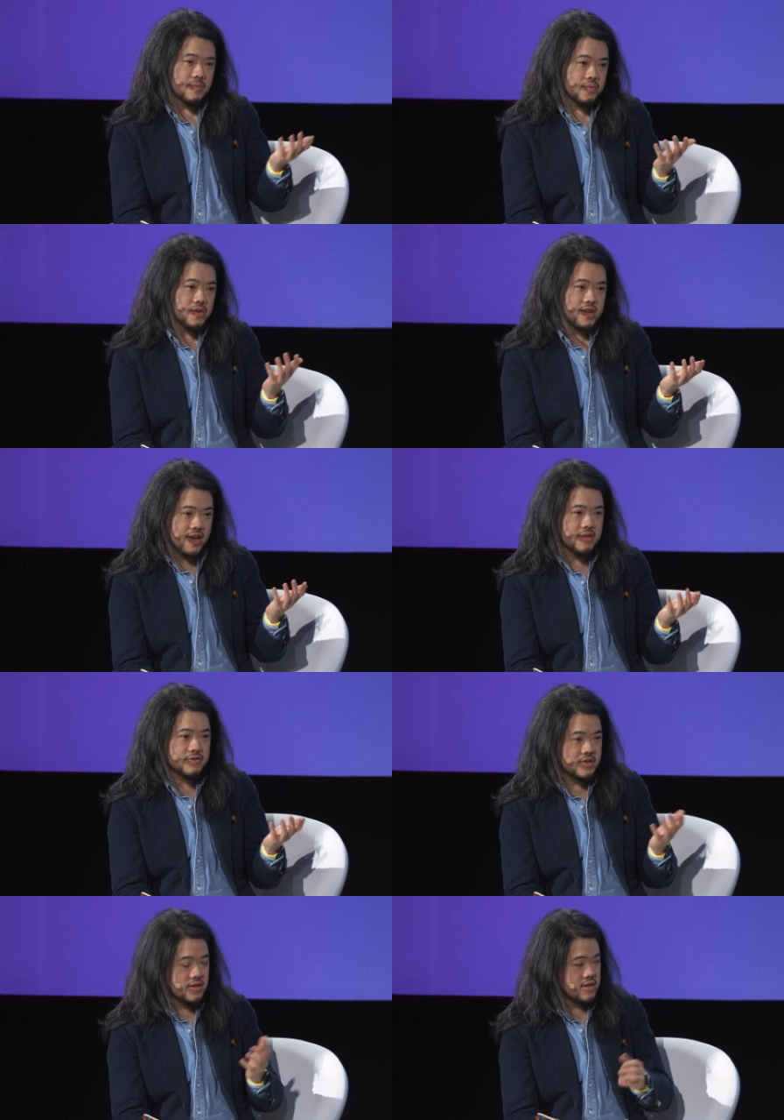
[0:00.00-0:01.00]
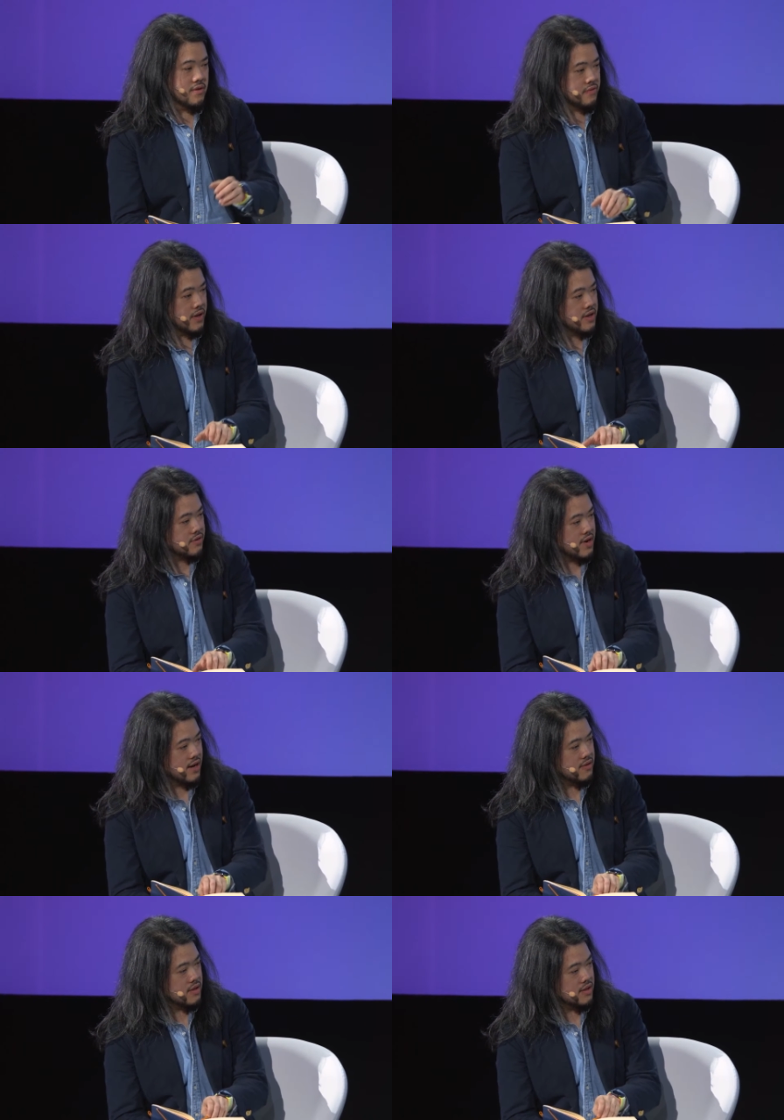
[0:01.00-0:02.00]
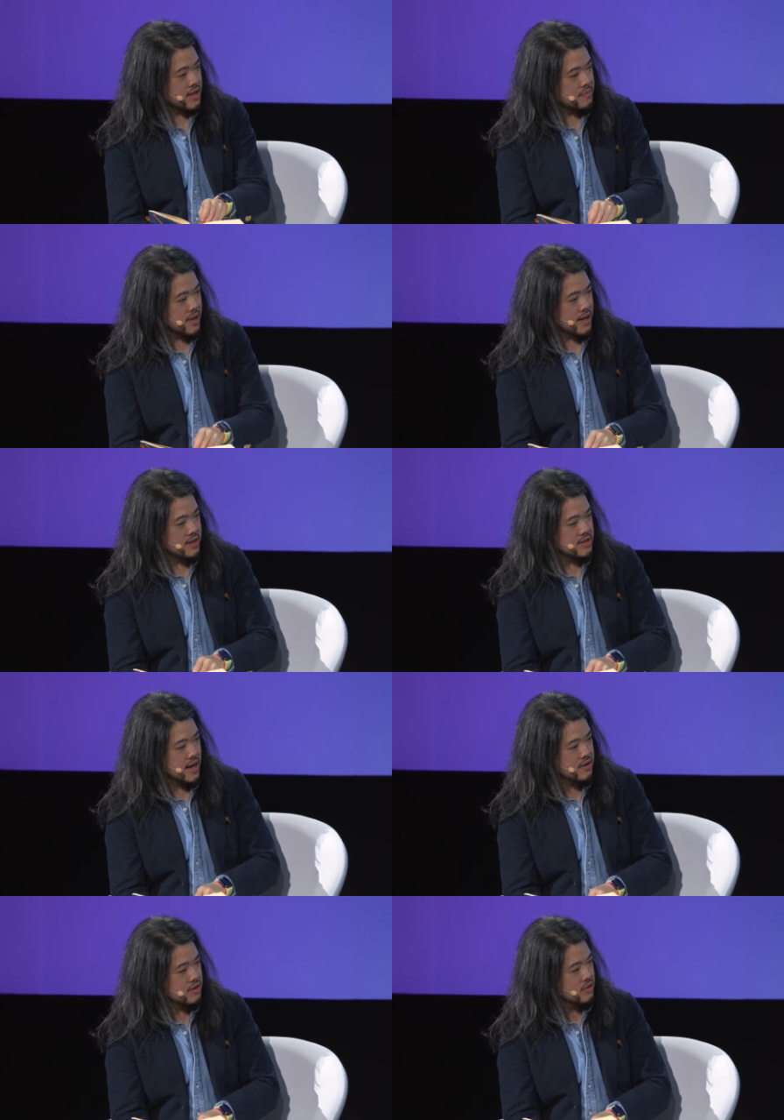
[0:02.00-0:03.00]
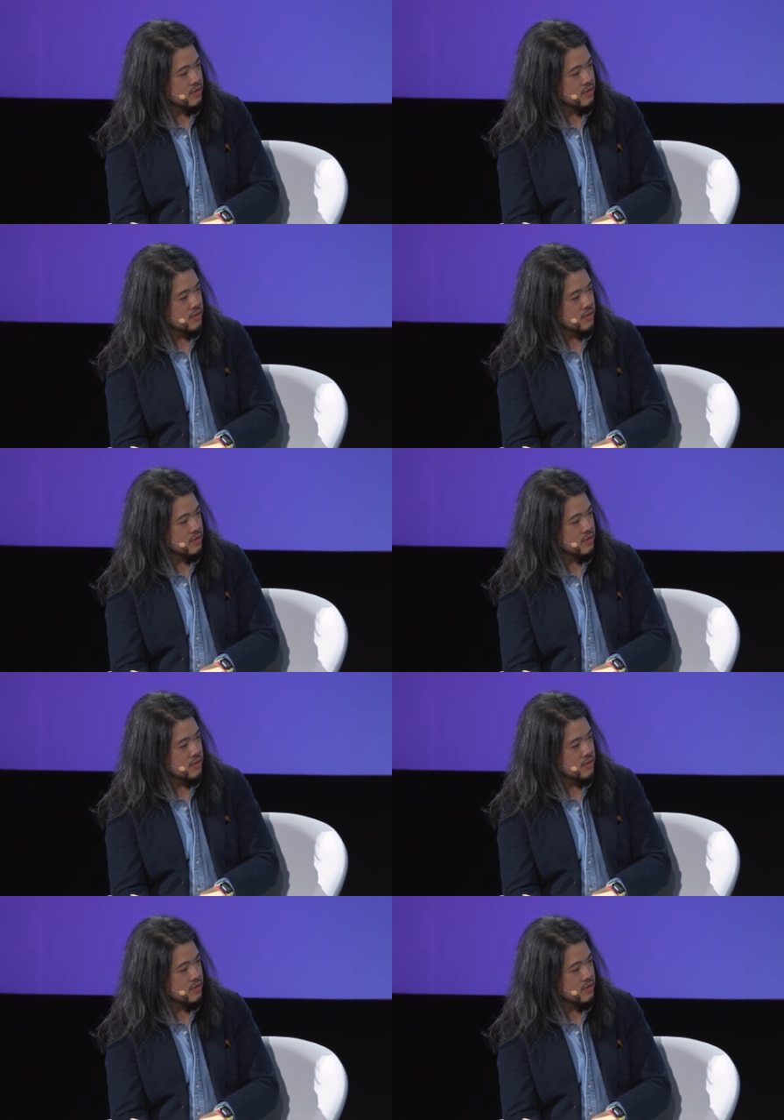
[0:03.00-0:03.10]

a pretty hefty funding round led by Tiger